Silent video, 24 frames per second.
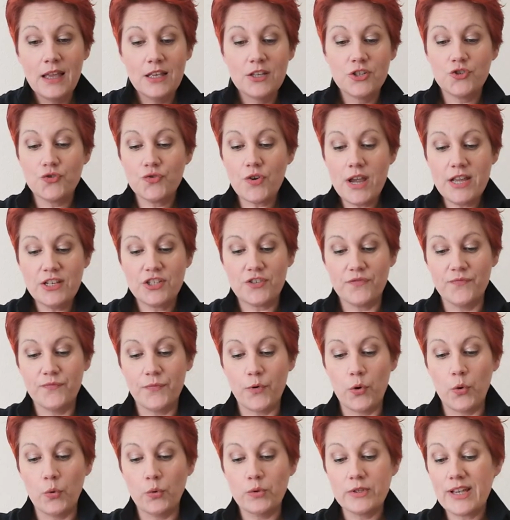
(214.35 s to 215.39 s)
Stretch and
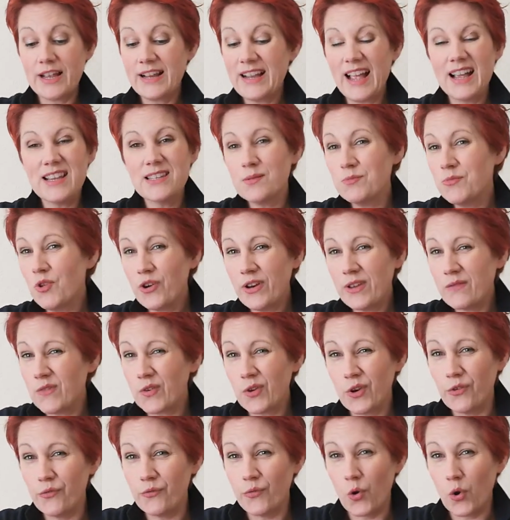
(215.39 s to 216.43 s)
fold. And guys, I'm not even
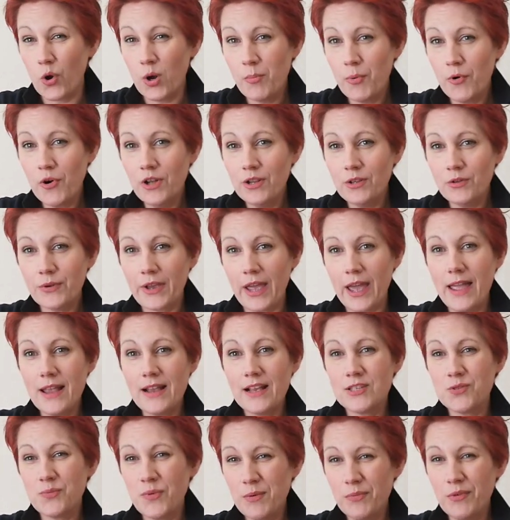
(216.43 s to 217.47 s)
going to roll a ball, okay,
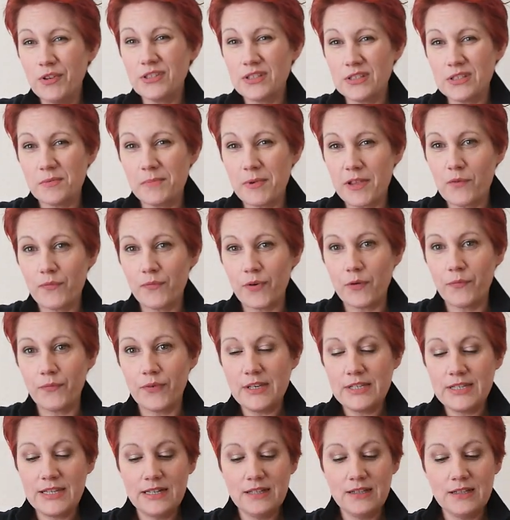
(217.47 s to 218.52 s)
because we want it to be a
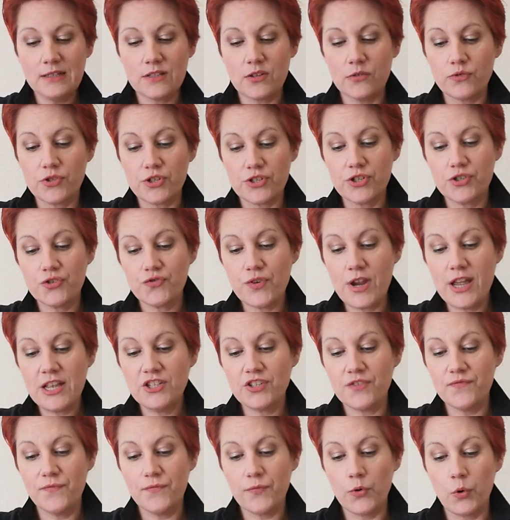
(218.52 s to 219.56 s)
fluffy tail. So just
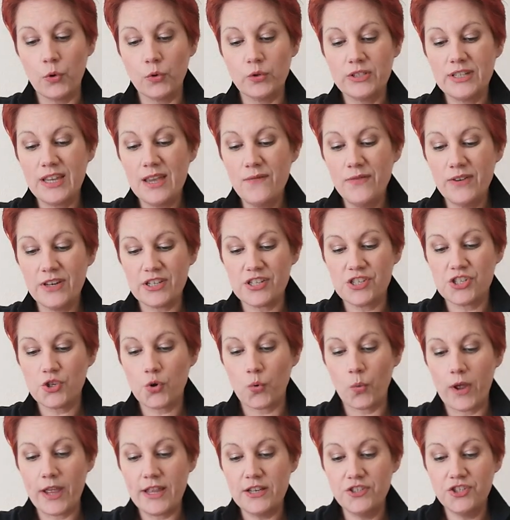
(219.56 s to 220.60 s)
stretch and fold, give it a
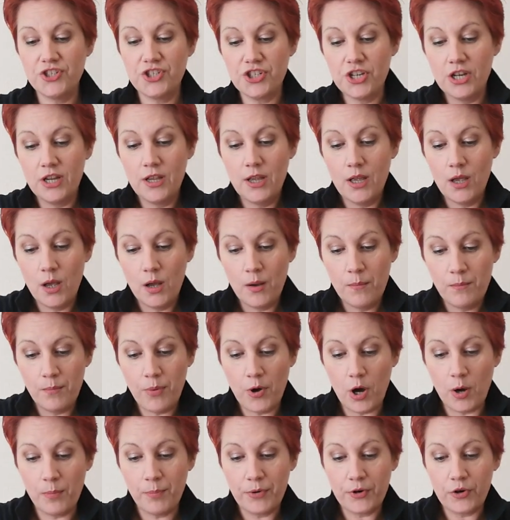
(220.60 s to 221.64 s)
squidge,
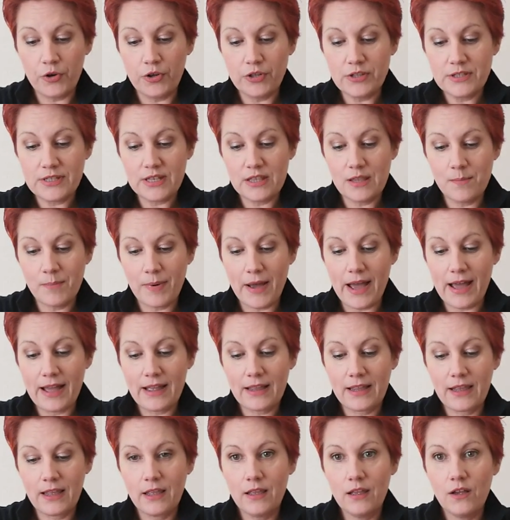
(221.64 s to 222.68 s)
pop it onto the
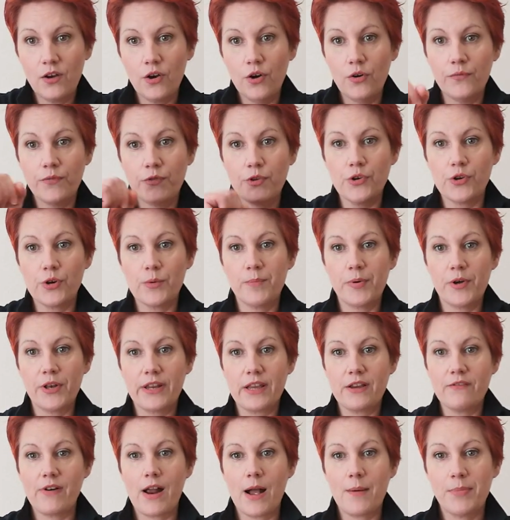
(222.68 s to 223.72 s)
back of your
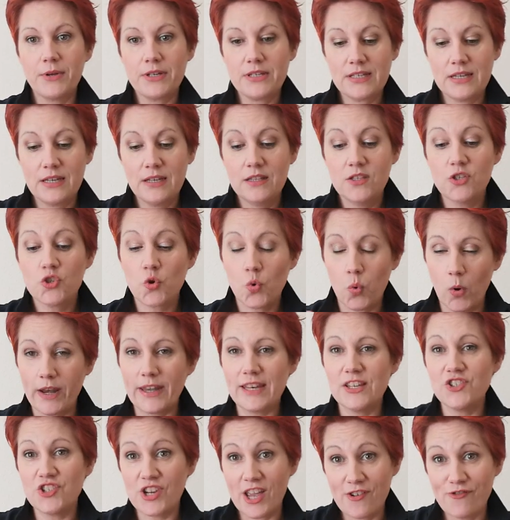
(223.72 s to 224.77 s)
bunny rabbit. It's
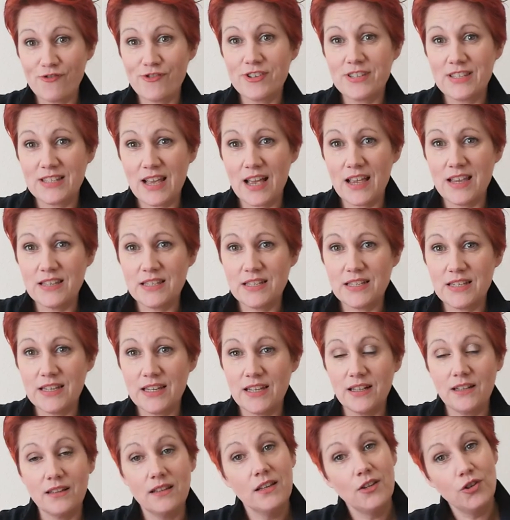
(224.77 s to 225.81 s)
quite a generous sized
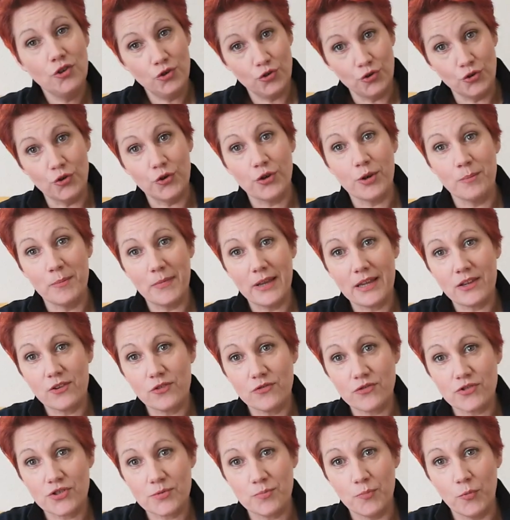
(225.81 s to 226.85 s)
tail. You can make
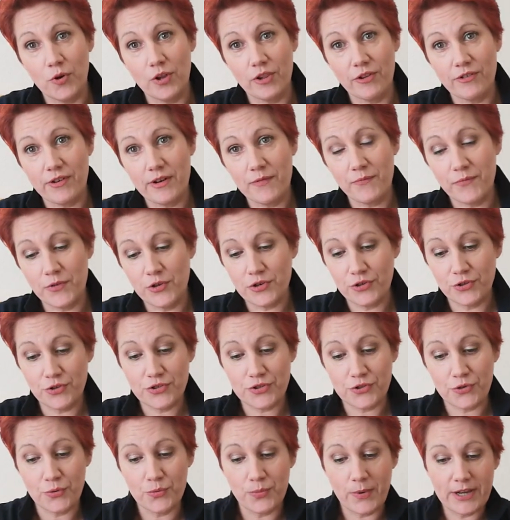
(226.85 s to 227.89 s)
yours smaller if you do
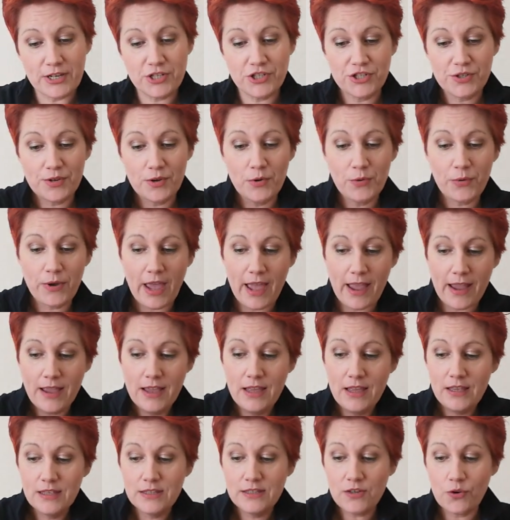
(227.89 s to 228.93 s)
so wish. Okay,
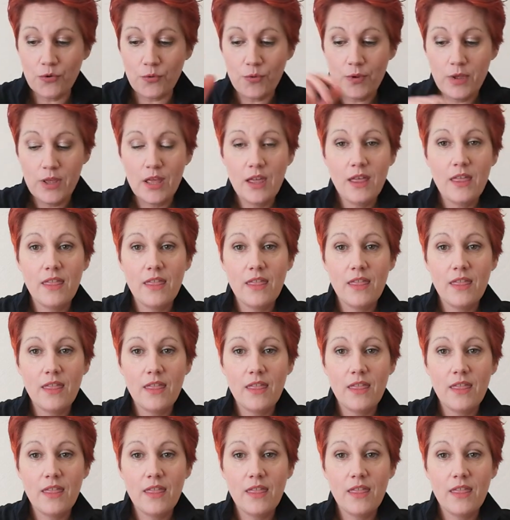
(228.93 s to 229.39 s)
so